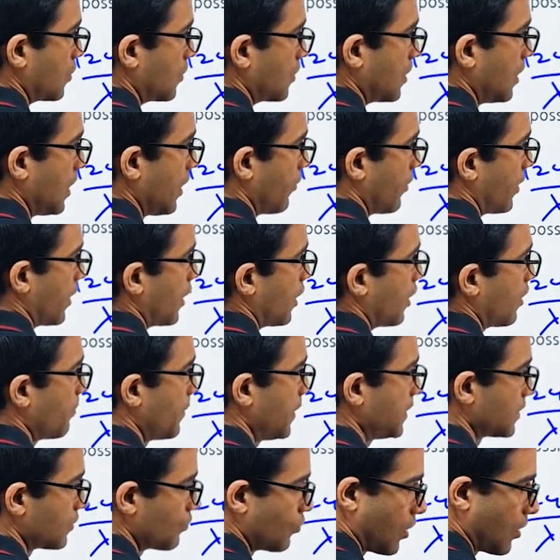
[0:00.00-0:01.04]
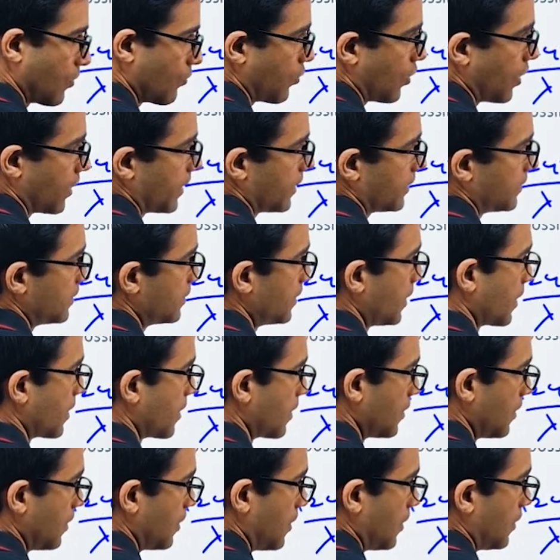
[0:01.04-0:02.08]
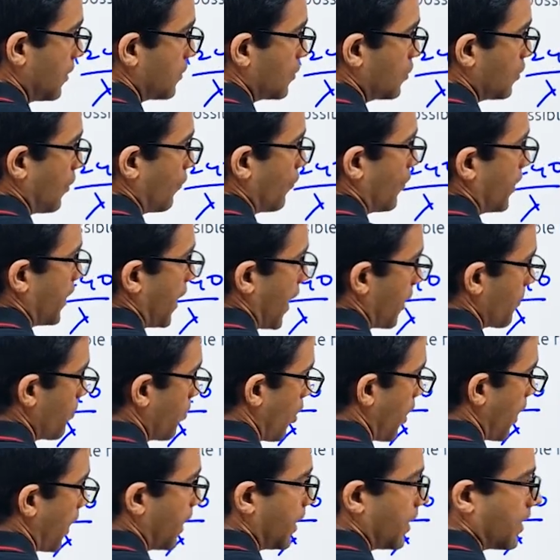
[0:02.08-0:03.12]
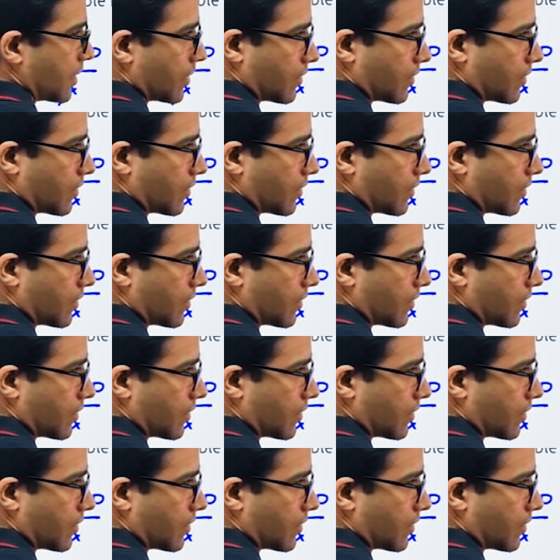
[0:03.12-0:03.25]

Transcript: 1100 means 140 is there. So if you take point,